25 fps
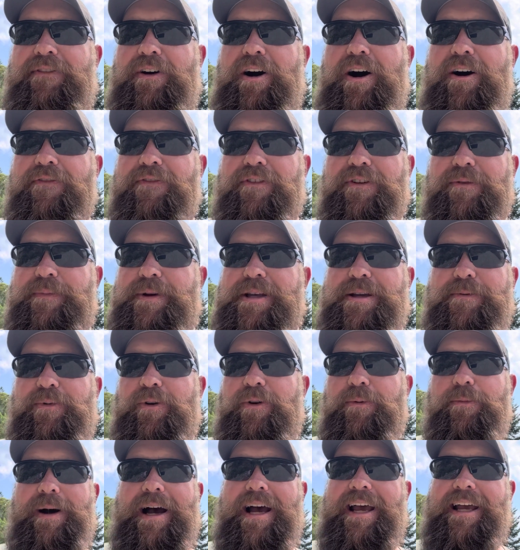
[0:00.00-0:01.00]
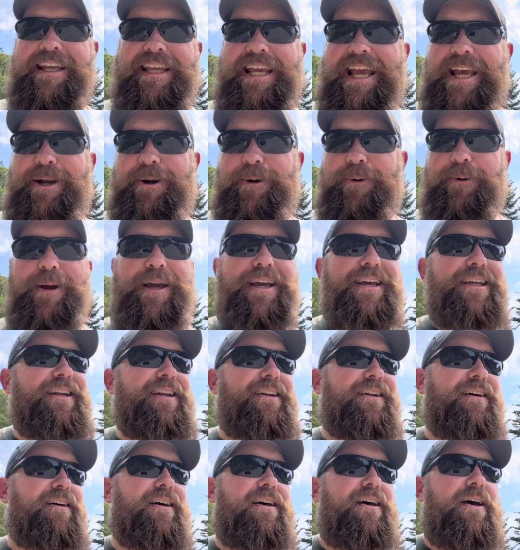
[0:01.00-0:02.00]
offered people by a Gatorade
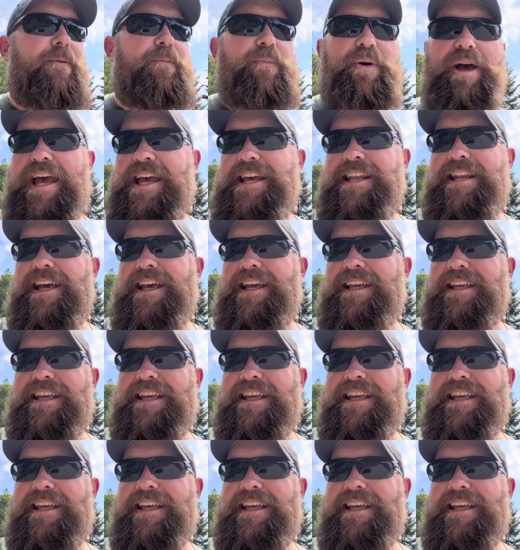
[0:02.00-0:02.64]
and a payday